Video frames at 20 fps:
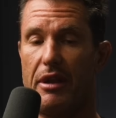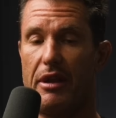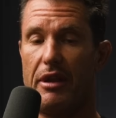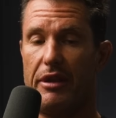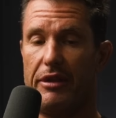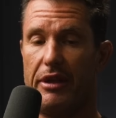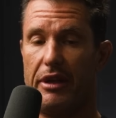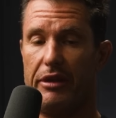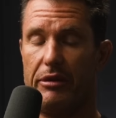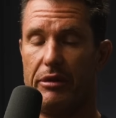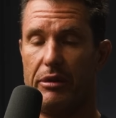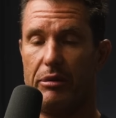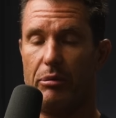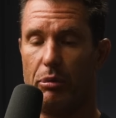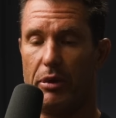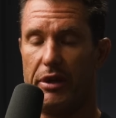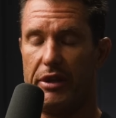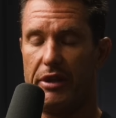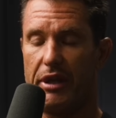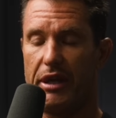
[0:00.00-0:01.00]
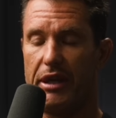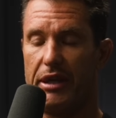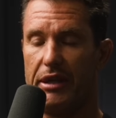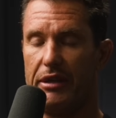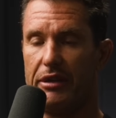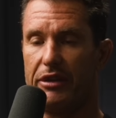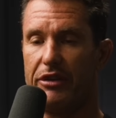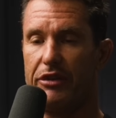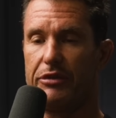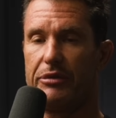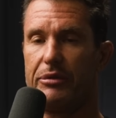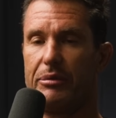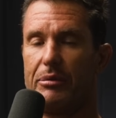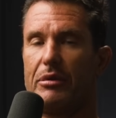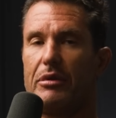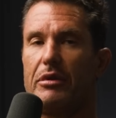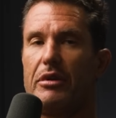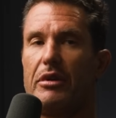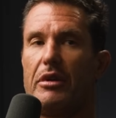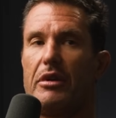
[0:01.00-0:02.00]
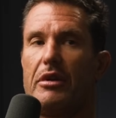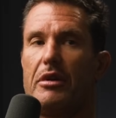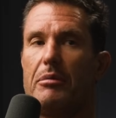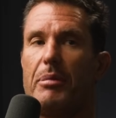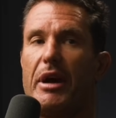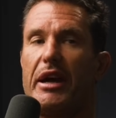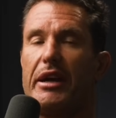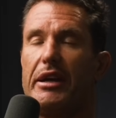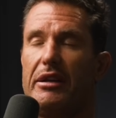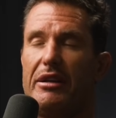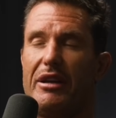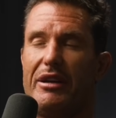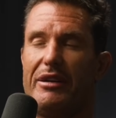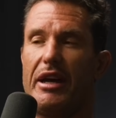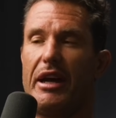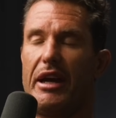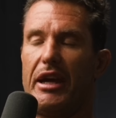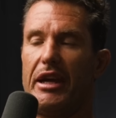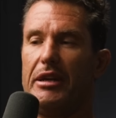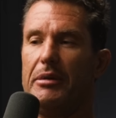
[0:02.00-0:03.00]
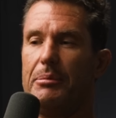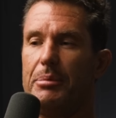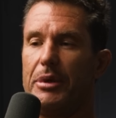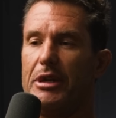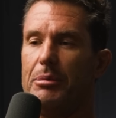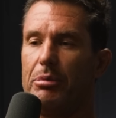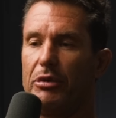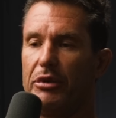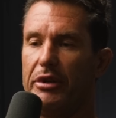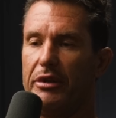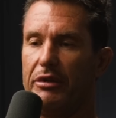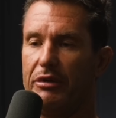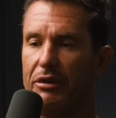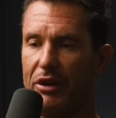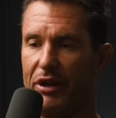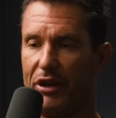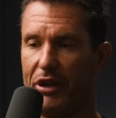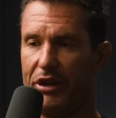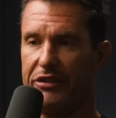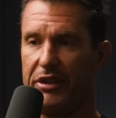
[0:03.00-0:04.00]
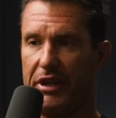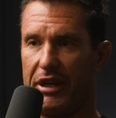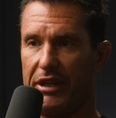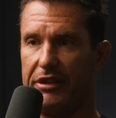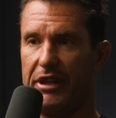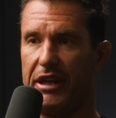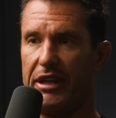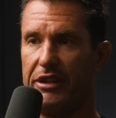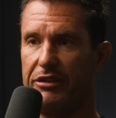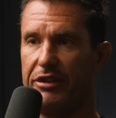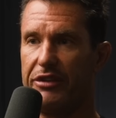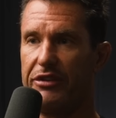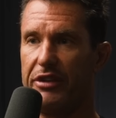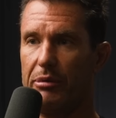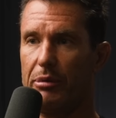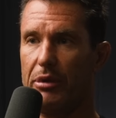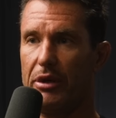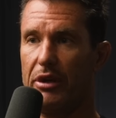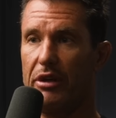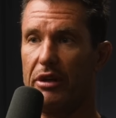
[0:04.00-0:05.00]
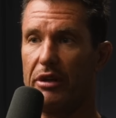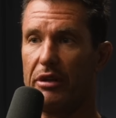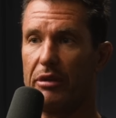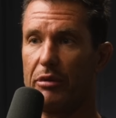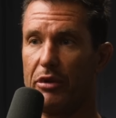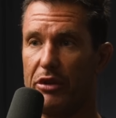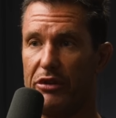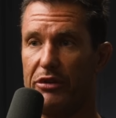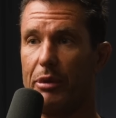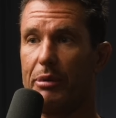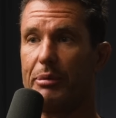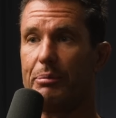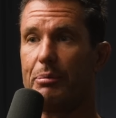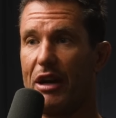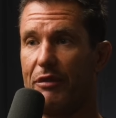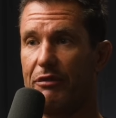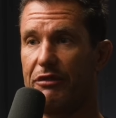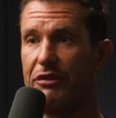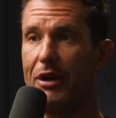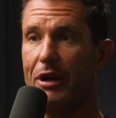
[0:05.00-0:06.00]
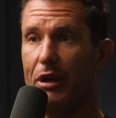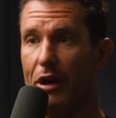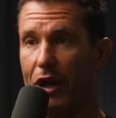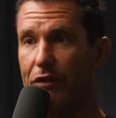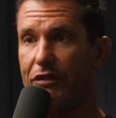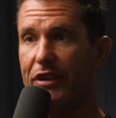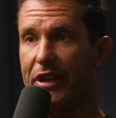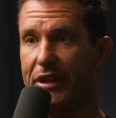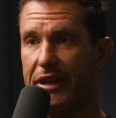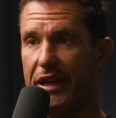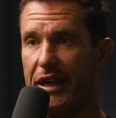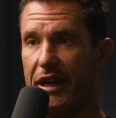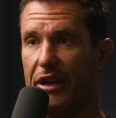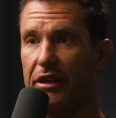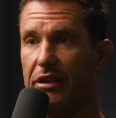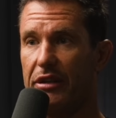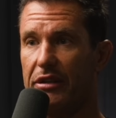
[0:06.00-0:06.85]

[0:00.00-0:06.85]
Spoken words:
because back in the day, people didn't realise how dangerous they were because they would come from over the counter.